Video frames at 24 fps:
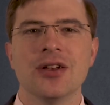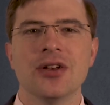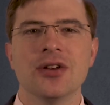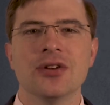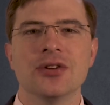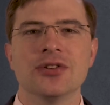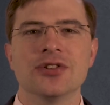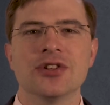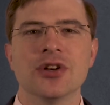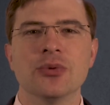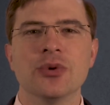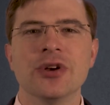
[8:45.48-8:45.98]

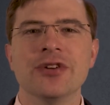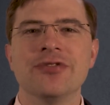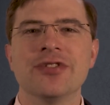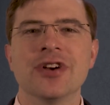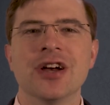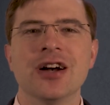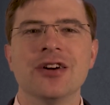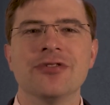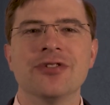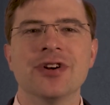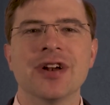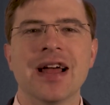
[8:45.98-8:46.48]
So we've
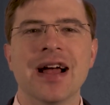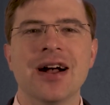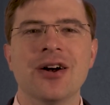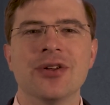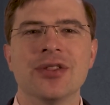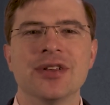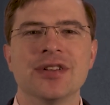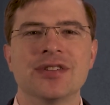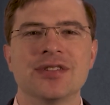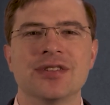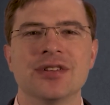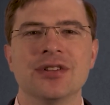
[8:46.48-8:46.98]
covered how
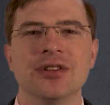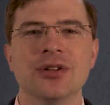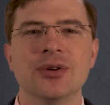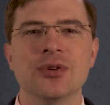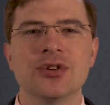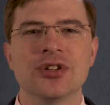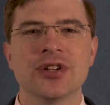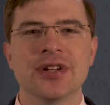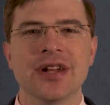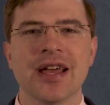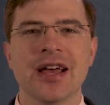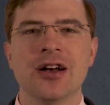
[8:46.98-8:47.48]
this
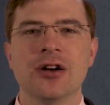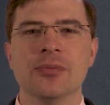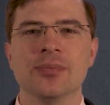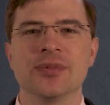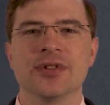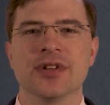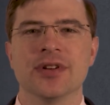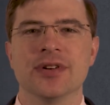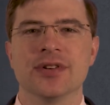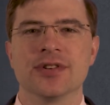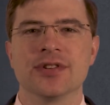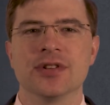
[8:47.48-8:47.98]
solution
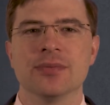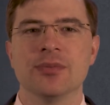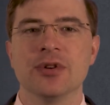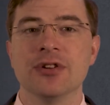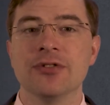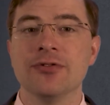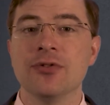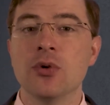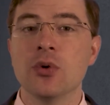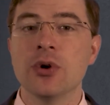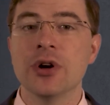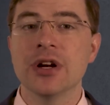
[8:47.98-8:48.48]
helps us
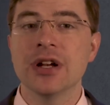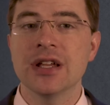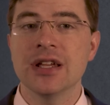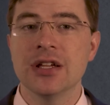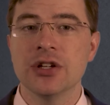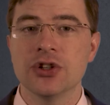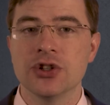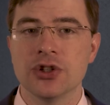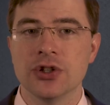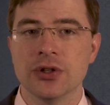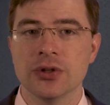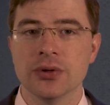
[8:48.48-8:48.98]
before an
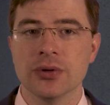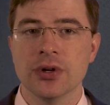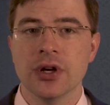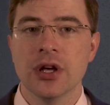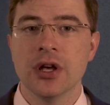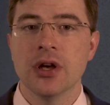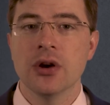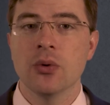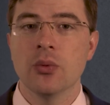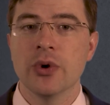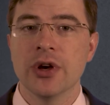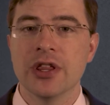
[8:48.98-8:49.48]
issue
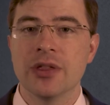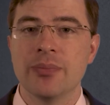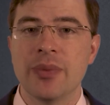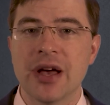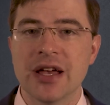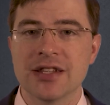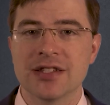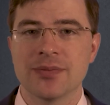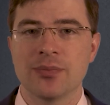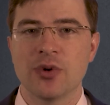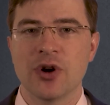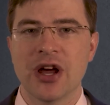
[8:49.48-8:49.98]
with
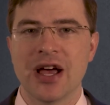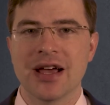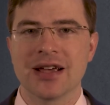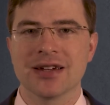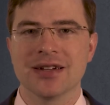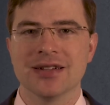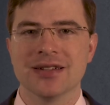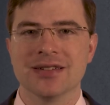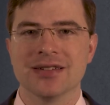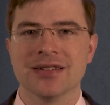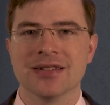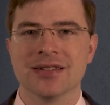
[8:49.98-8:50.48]
best
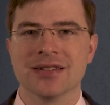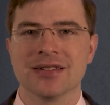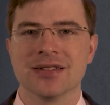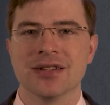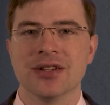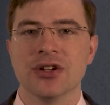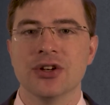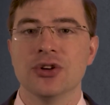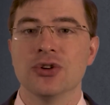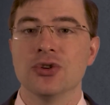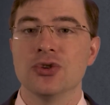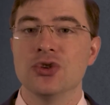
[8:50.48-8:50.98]
practices,
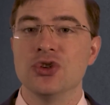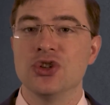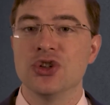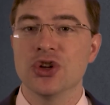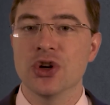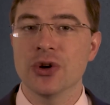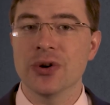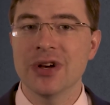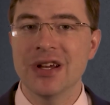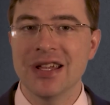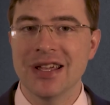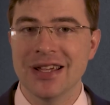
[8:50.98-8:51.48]

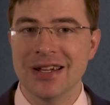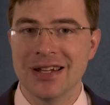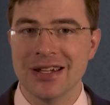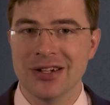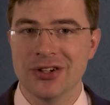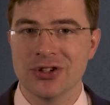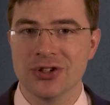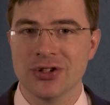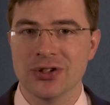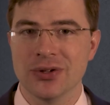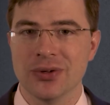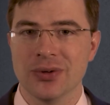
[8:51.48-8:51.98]
during an
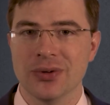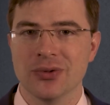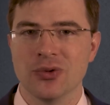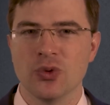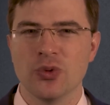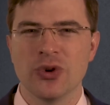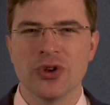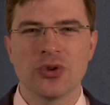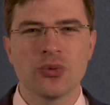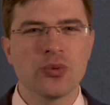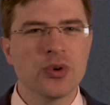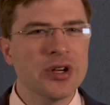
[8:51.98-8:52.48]
issue
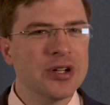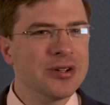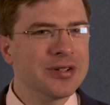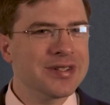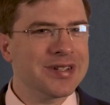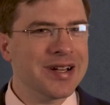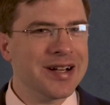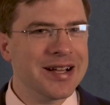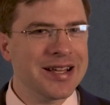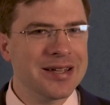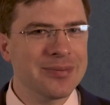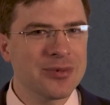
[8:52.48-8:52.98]
with
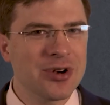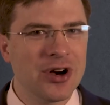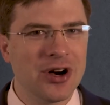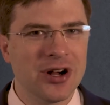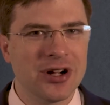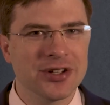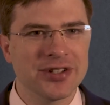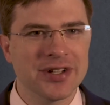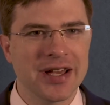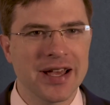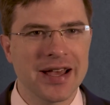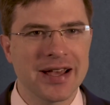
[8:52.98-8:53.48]
real-time
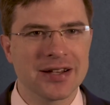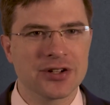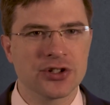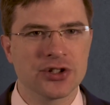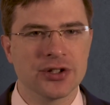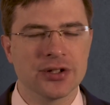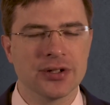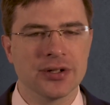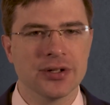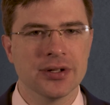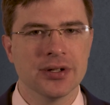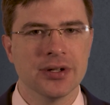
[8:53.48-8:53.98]
call to
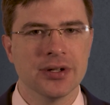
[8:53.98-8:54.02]
action.